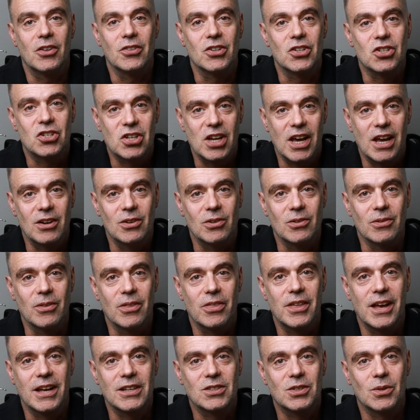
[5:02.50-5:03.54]
on the channel.
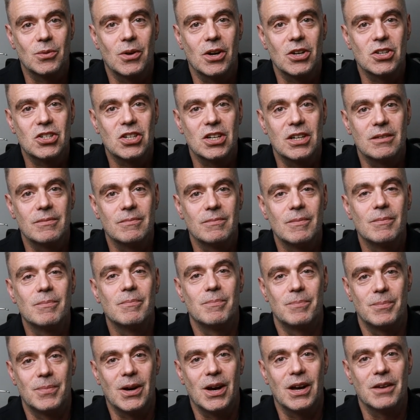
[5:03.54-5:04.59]
Thanks for watching.
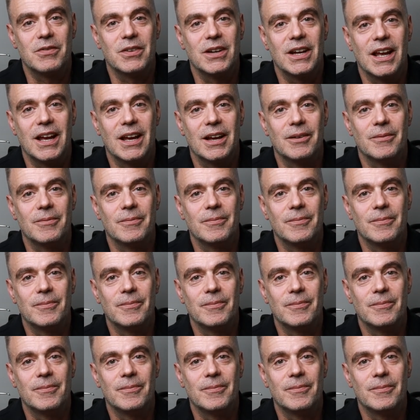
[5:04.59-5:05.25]
Bye for now.